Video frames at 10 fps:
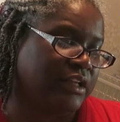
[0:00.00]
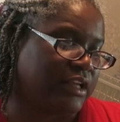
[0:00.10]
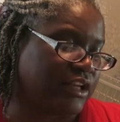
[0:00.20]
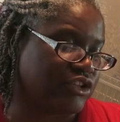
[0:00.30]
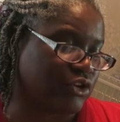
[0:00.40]

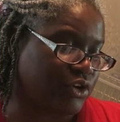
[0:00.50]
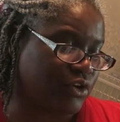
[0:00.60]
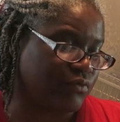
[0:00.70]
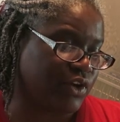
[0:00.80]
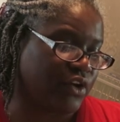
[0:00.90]
that I show
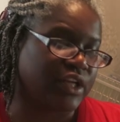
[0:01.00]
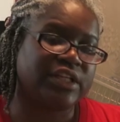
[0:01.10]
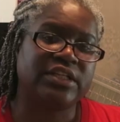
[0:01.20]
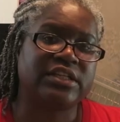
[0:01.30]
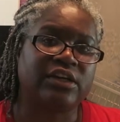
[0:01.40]
you very
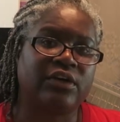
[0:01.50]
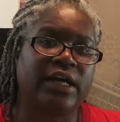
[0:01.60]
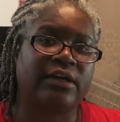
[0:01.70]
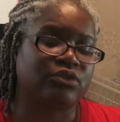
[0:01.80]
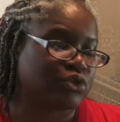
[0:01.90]
detailed
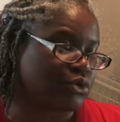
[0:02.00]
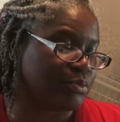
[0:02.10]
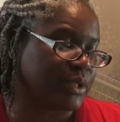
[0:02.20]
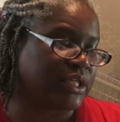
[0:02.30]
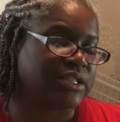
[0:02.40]
how
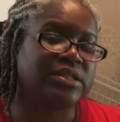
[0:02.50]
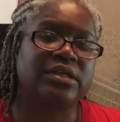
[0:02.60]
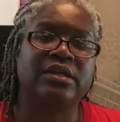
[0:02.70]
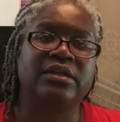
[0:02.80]
to piece